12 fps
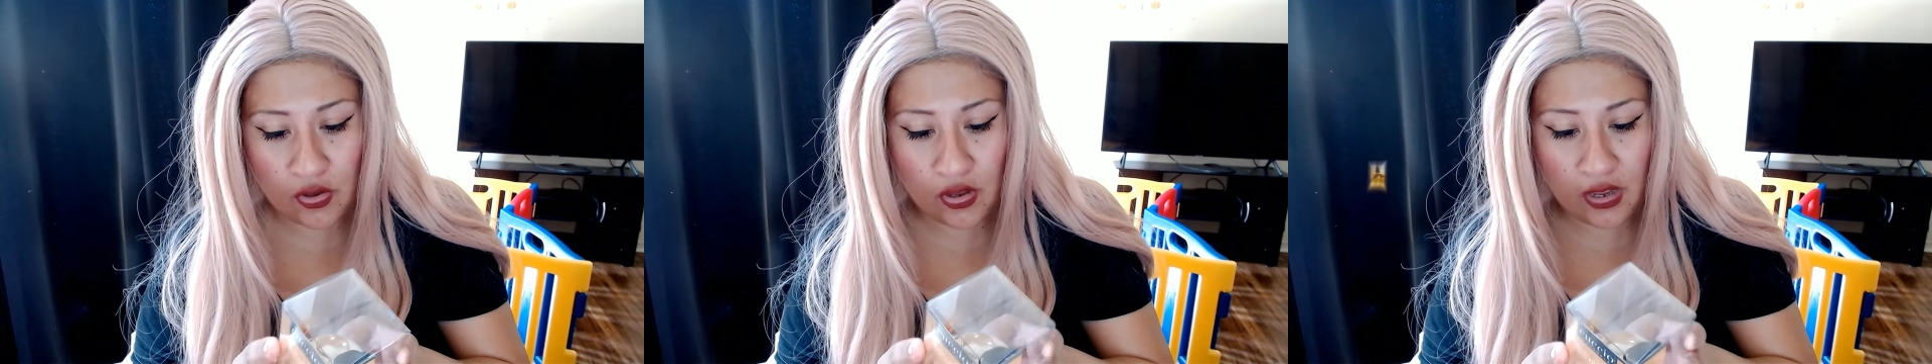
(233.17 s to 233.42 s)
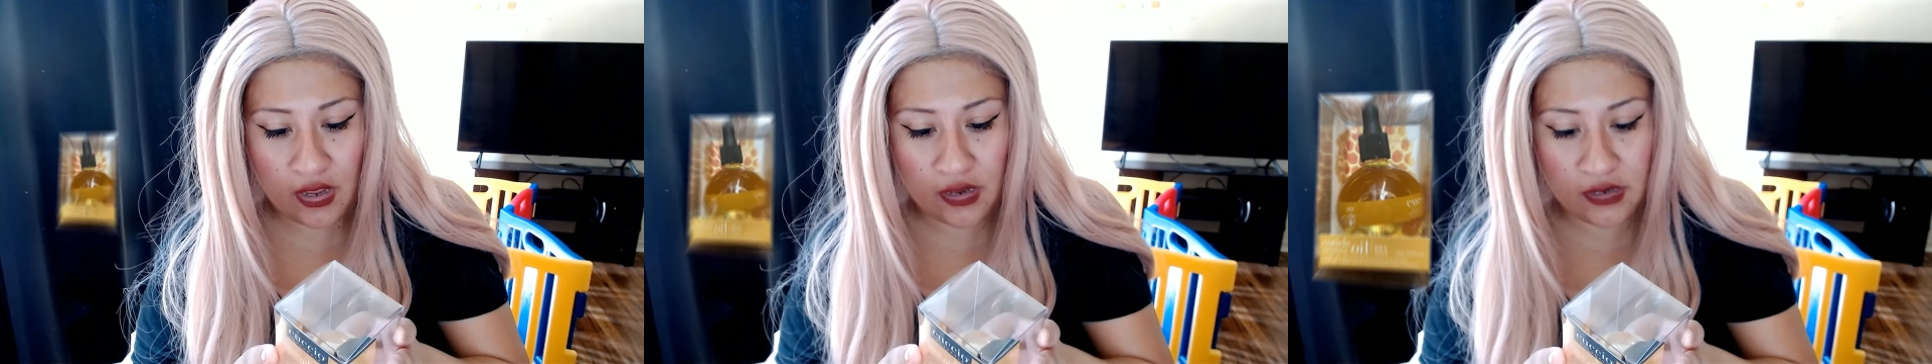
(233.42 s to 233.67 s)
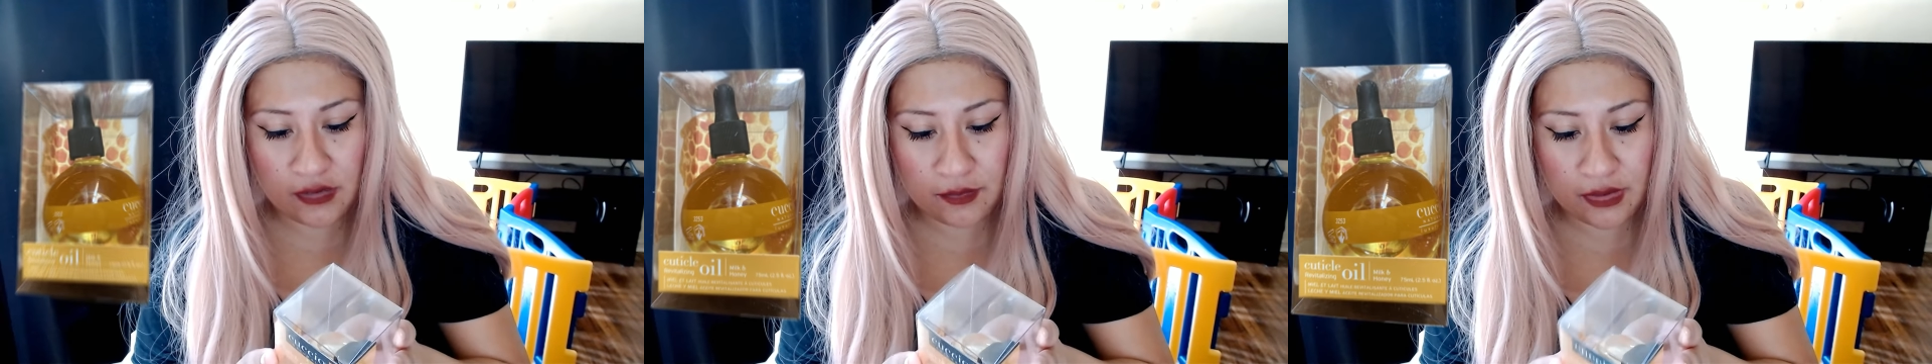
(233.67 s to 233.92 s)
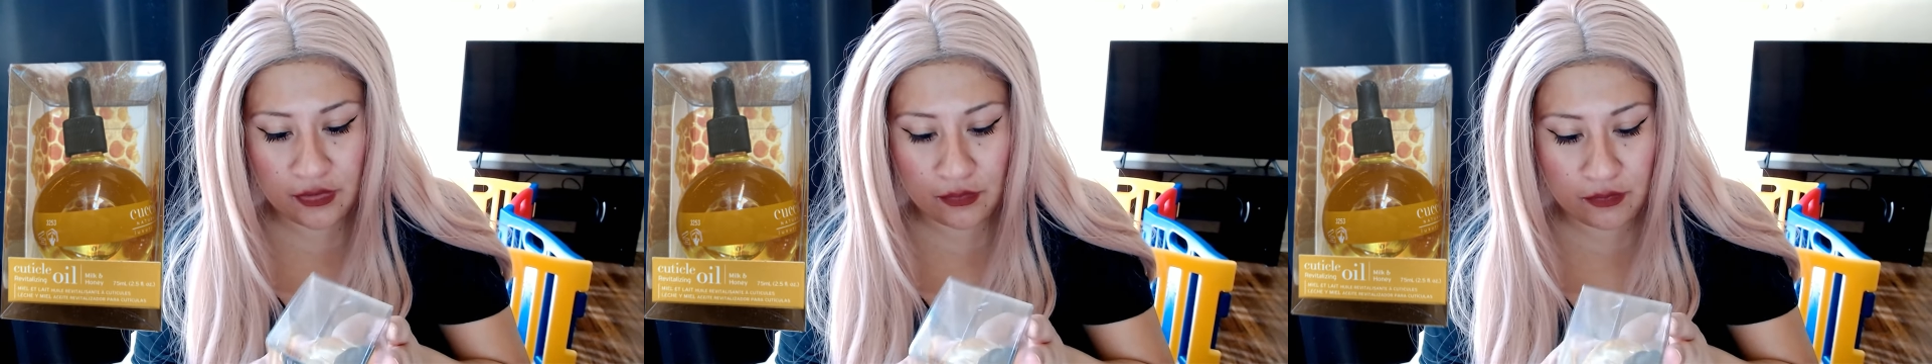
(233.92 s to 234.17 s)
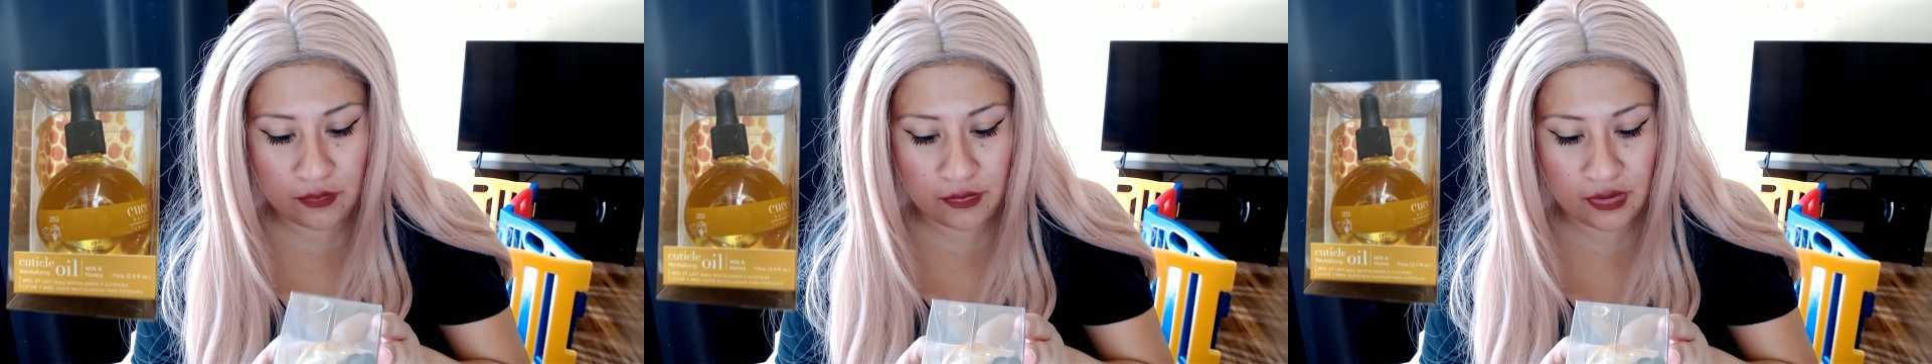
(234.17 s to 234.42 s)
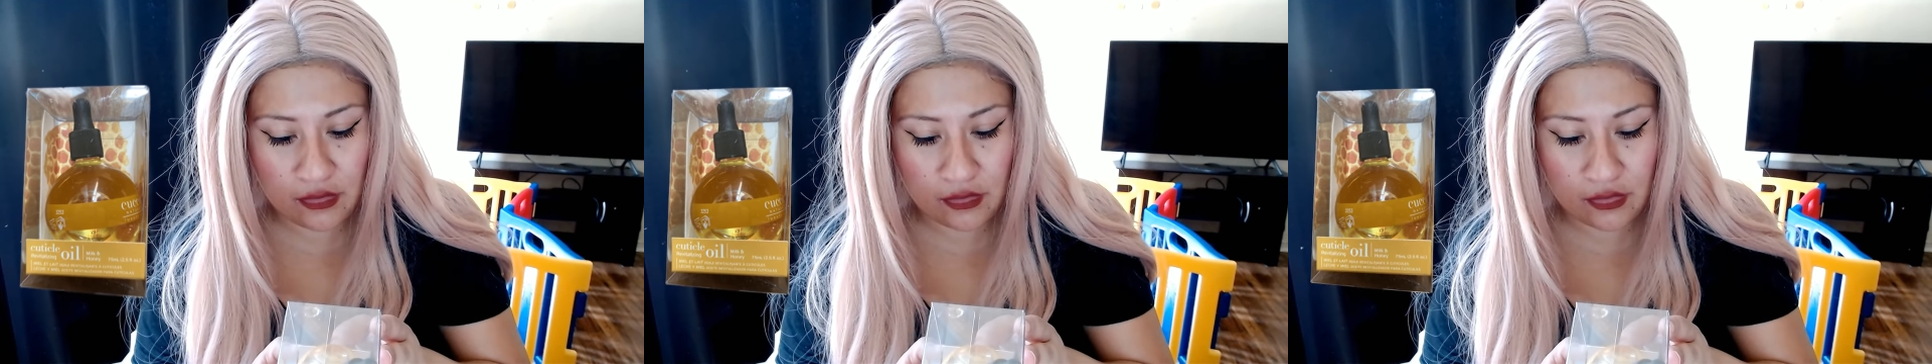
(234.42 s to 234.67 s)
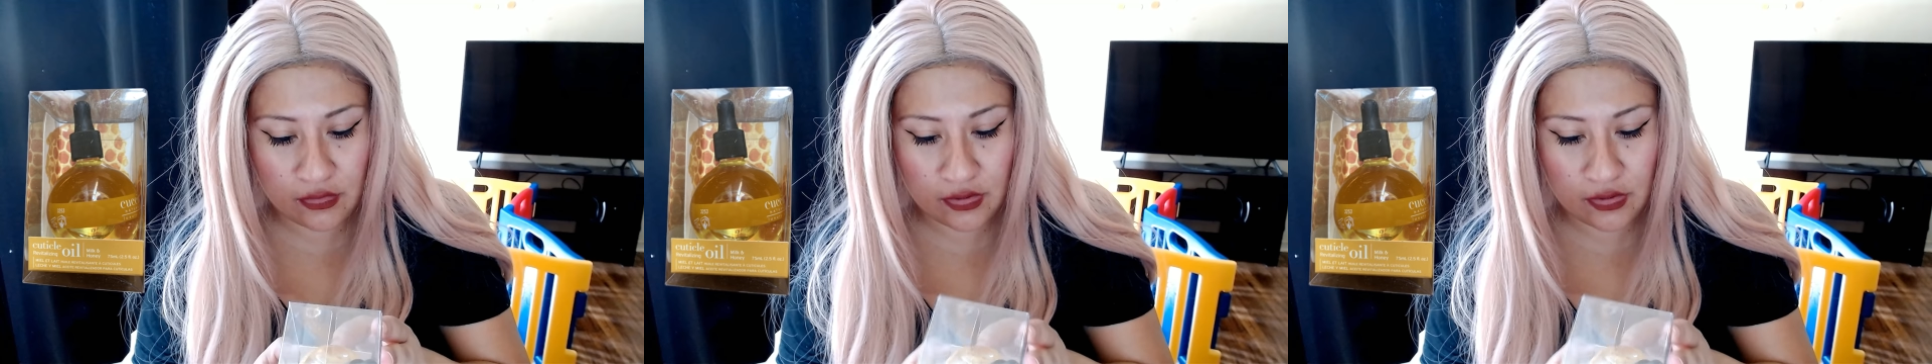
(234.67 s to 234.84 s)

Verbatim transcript: Honey Milk